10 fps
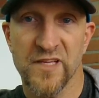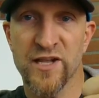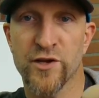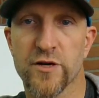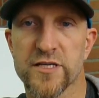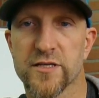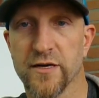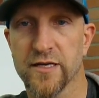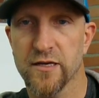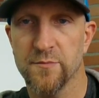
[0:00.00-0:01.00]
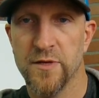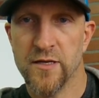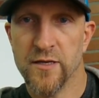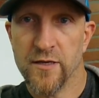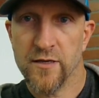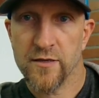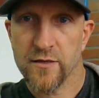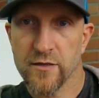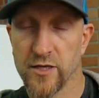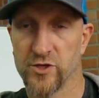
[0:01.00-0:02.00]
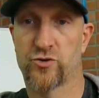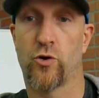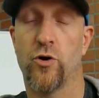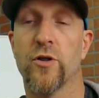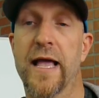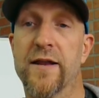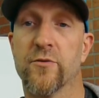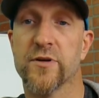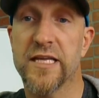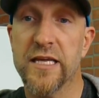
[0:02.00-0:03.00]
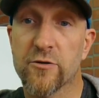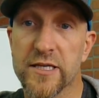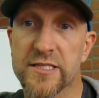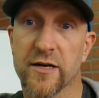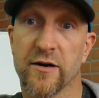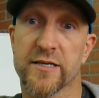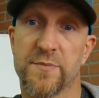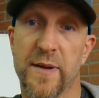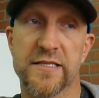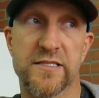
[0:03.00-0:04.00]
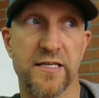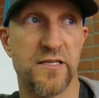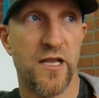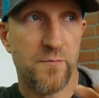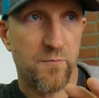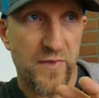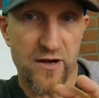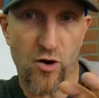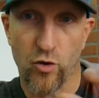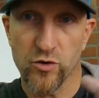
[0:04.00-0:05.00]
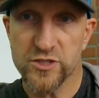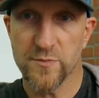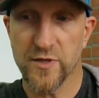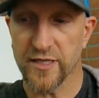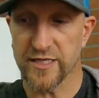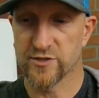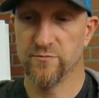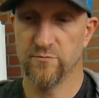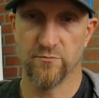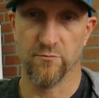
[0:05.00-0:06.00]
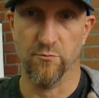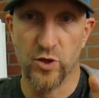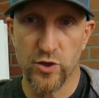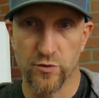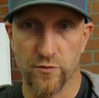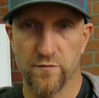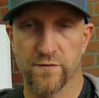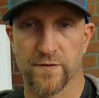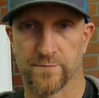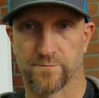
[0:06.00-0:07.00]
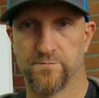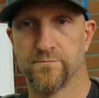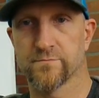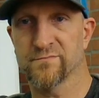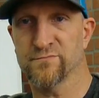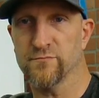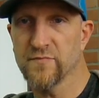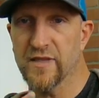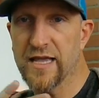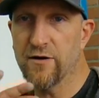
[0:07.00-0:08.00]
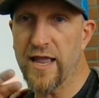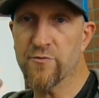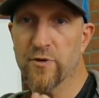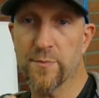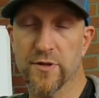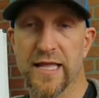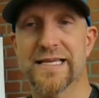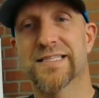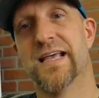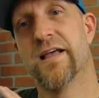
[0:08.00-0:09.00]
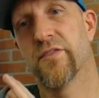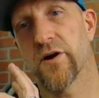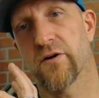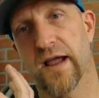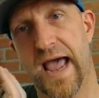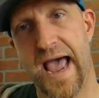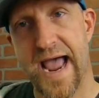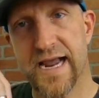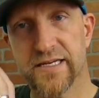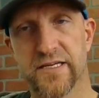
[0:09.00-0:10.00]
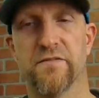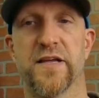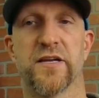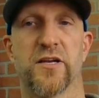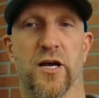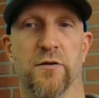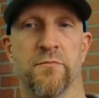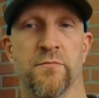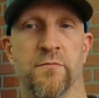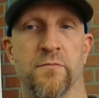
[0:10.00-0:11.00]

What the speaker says: increase their income, control and or decrease their expenses, and ultimately move and replace their active income